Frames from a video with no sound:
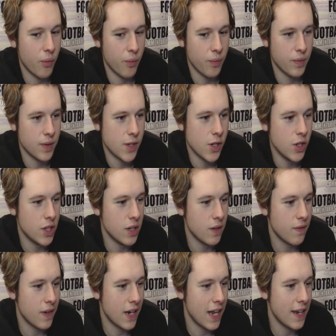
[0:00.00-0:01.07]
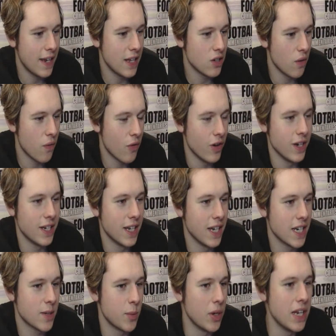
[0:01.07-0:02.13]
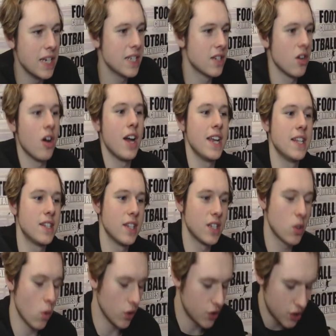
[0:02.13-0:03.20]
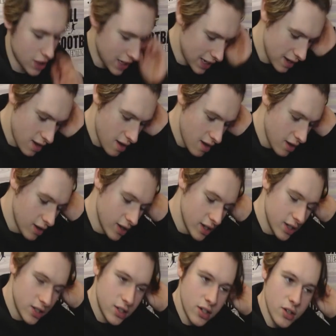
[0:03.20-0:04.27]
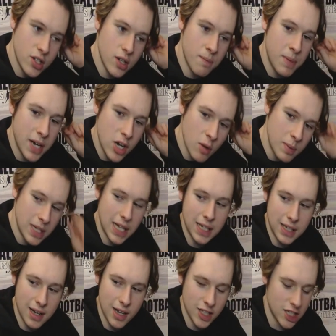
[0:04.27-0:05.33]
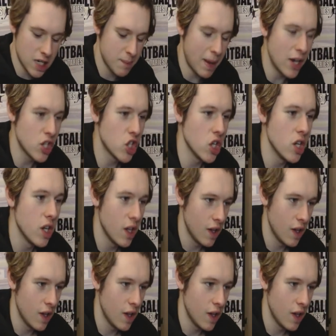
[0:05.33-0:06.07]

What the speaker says: It's usually Fernandez on free kicks, but he's not into the squad tonight due to picking up a yellow card suspension.